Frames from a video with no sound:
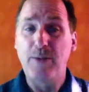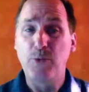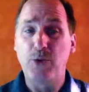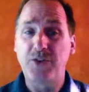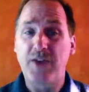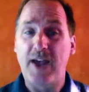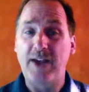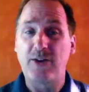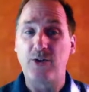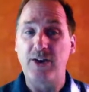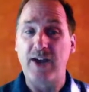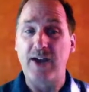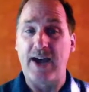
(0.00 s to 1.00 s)
and then we'll take a
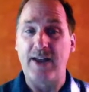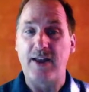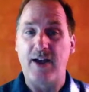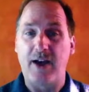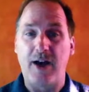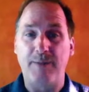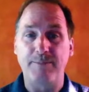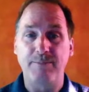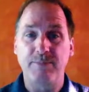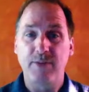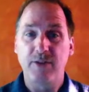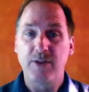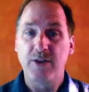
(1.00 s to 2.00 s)
look at
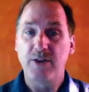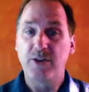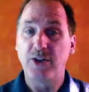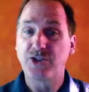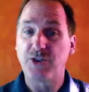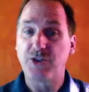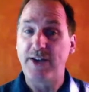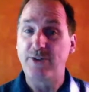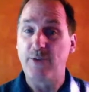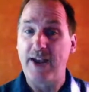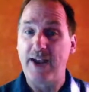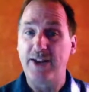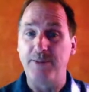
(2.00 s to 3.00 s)

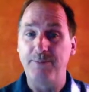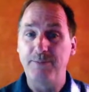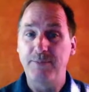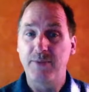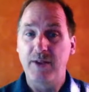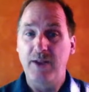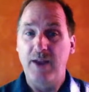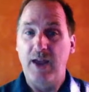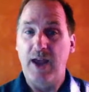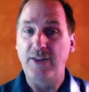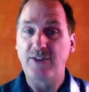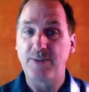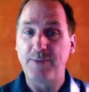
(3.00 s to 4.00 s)
constrained random
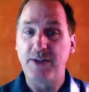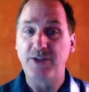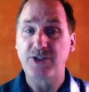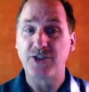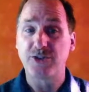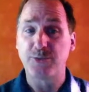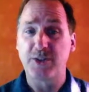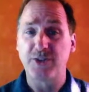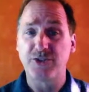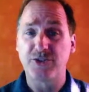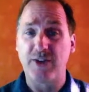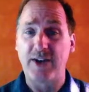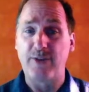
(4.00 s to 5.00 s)
and some issues with
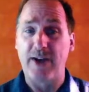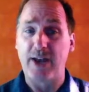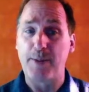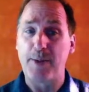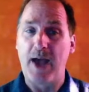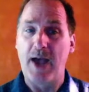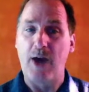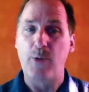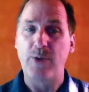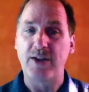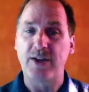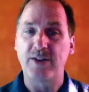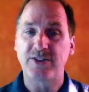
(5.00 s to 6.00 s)
constrained random and how
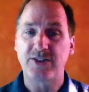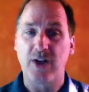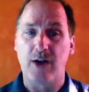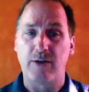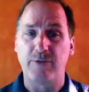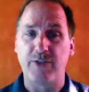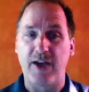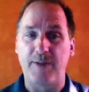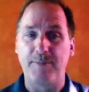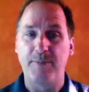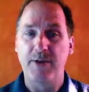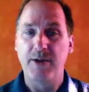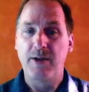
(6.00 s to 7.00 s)
we solve
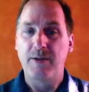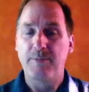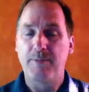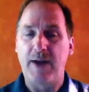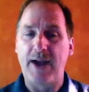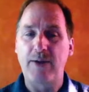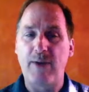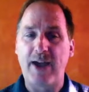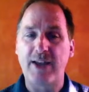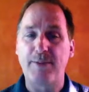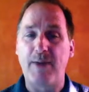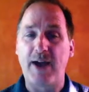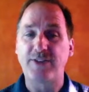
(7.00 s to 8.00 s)
them by
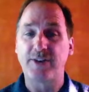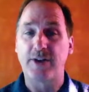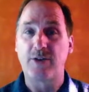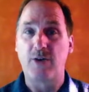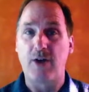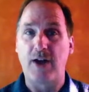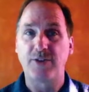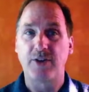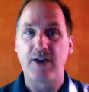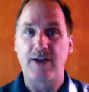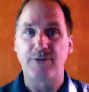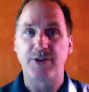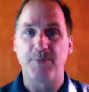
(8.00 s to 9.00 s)
randomizing across the
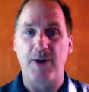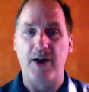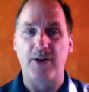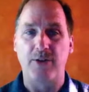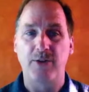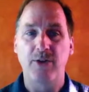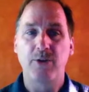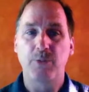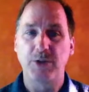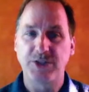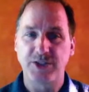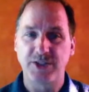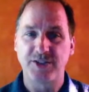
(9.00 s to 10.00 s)
coverage model,
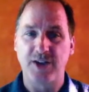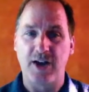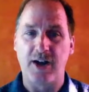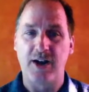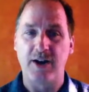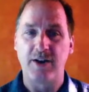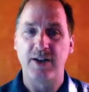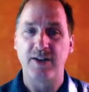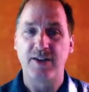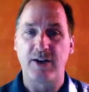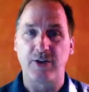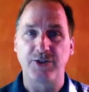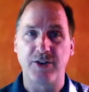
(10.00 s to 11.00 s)
which is our
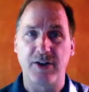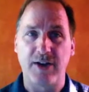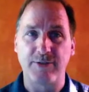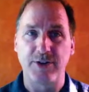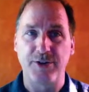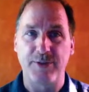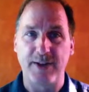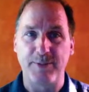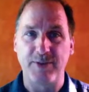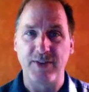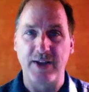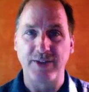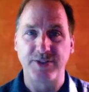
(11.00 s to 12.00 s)
intelligent coverage
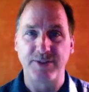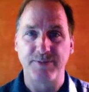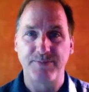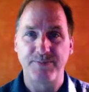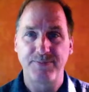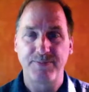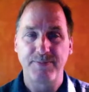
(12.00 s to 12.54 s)
randomization.